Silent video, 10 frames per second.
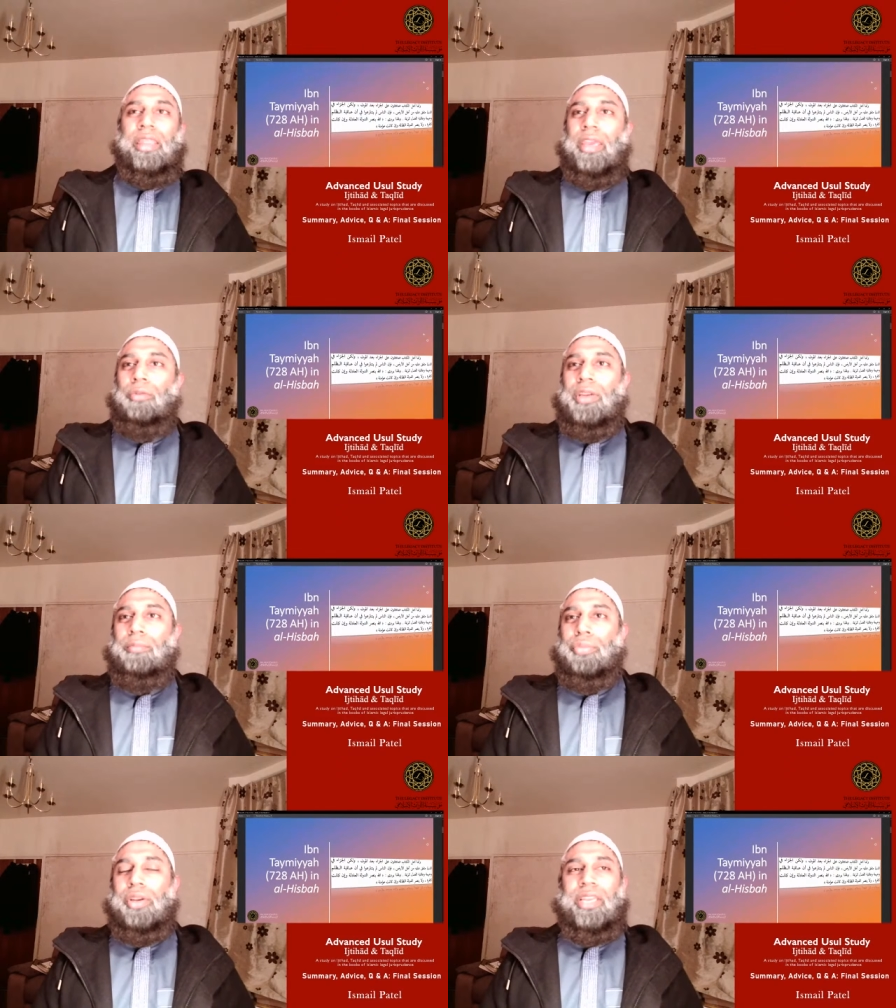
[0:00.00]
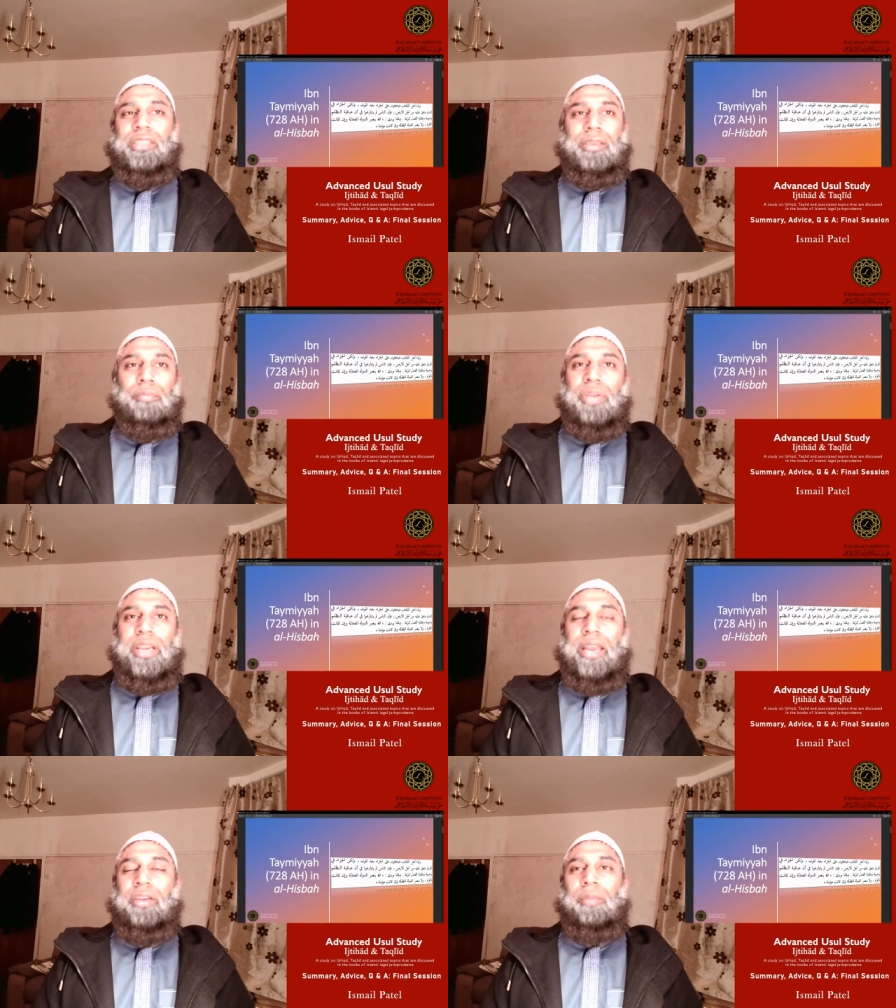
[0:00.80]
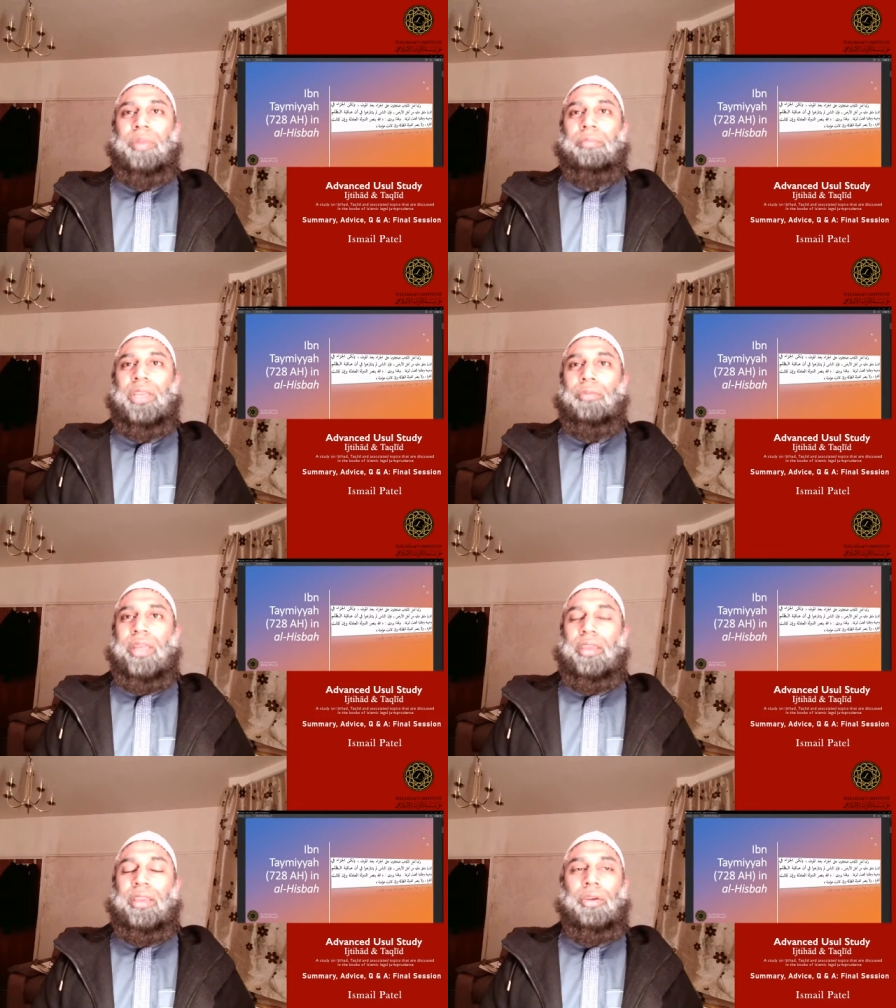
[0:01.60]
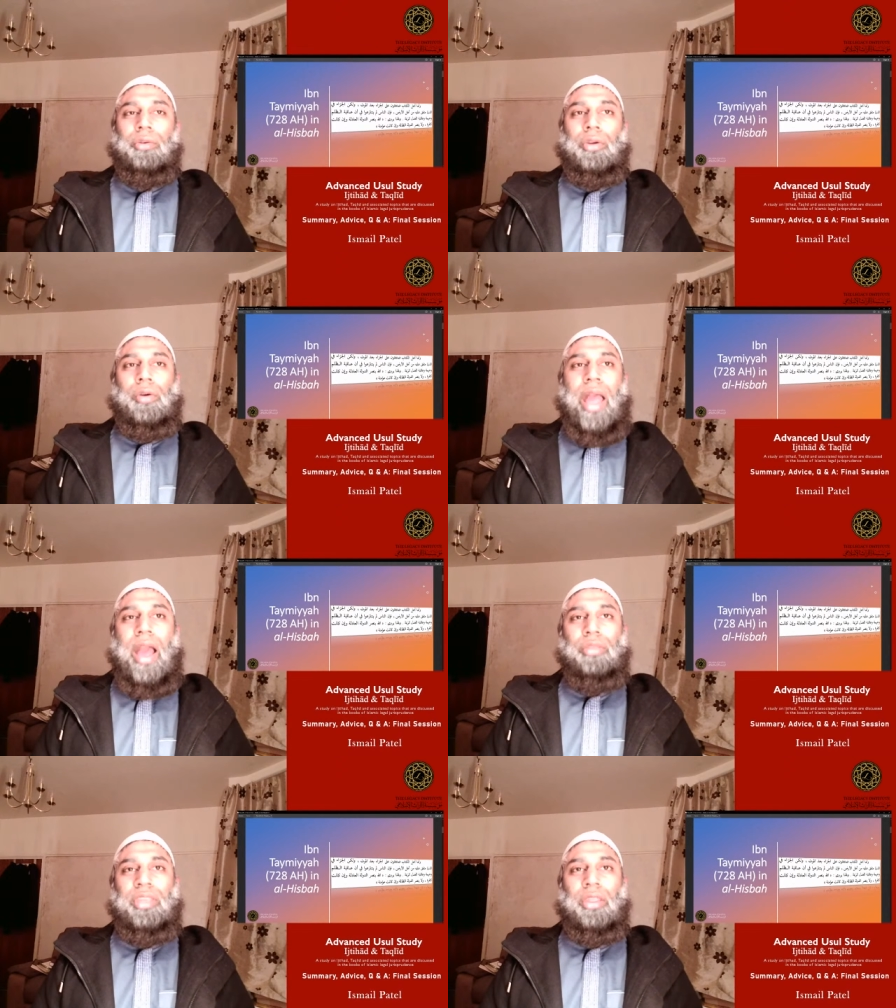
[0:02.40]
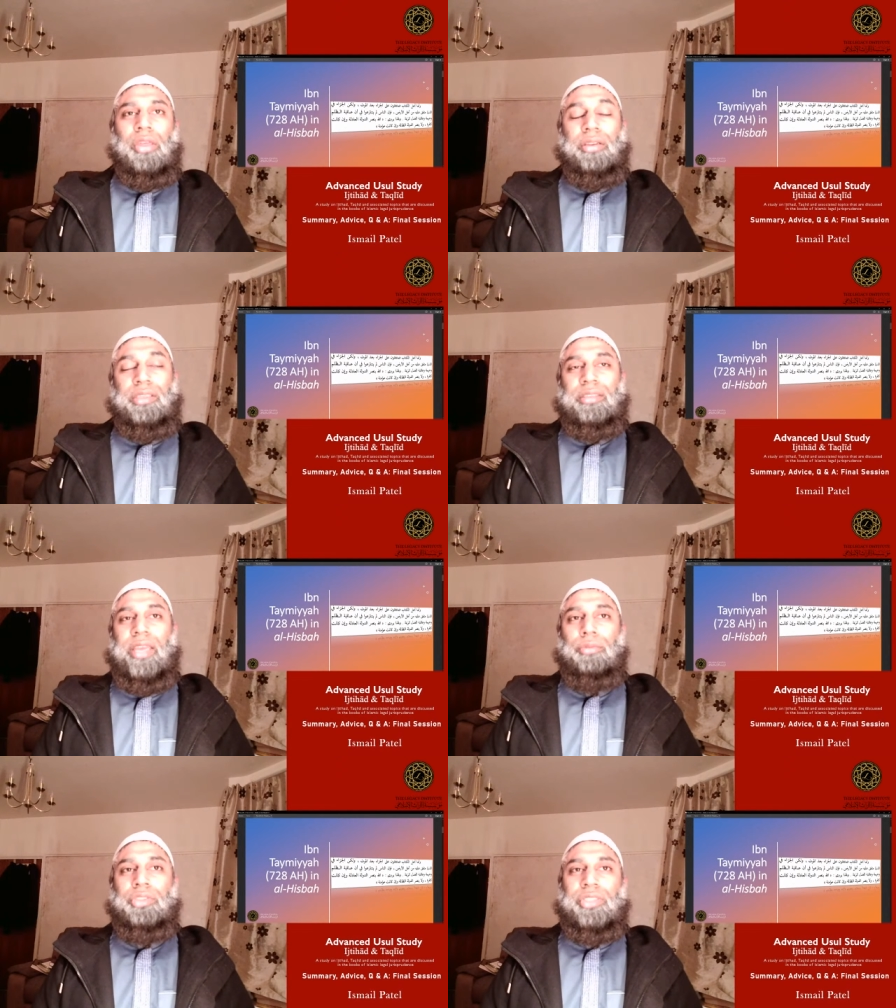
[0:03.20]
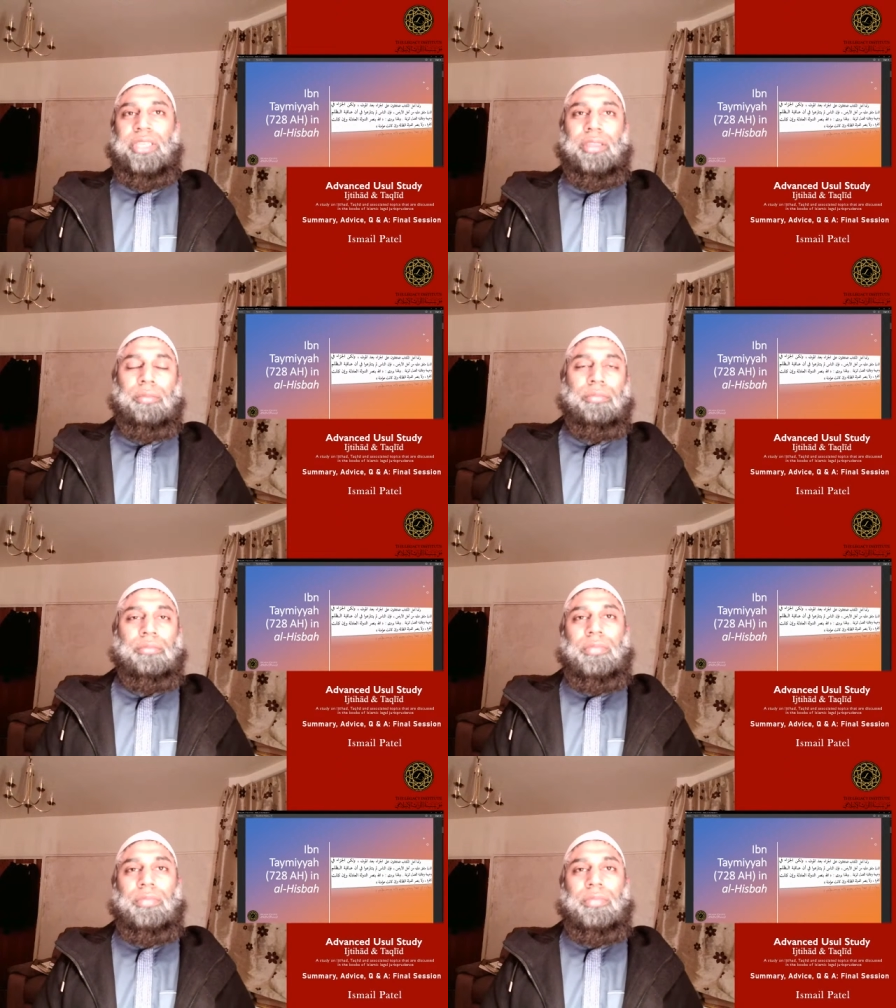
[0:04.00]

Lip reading: they wouldn't put it in some banana republic where they don't know how the authorities there would treat them.